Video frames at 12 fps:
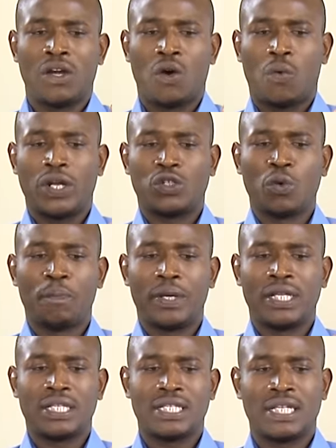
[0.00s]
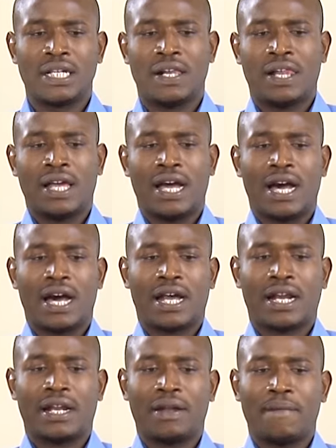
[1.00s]
When two pins
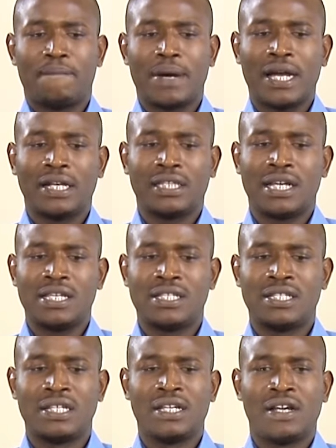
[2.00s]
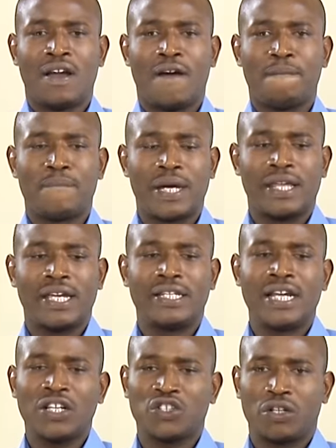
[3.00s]
are magnetized by the
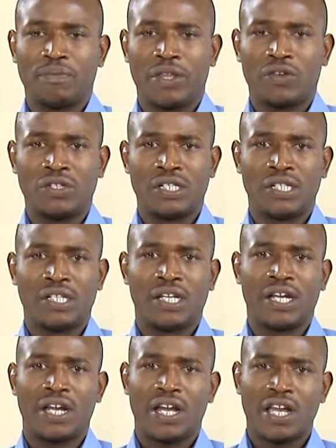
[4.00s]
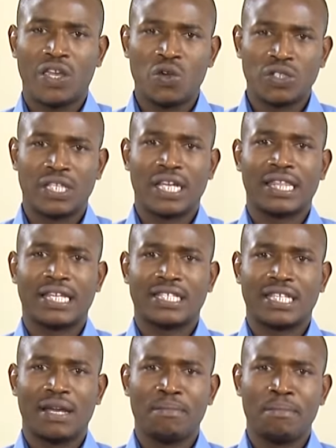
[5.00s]
induction method using the
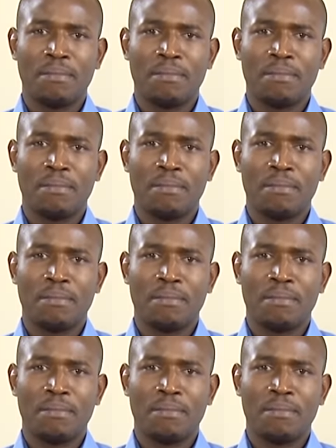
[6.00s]
same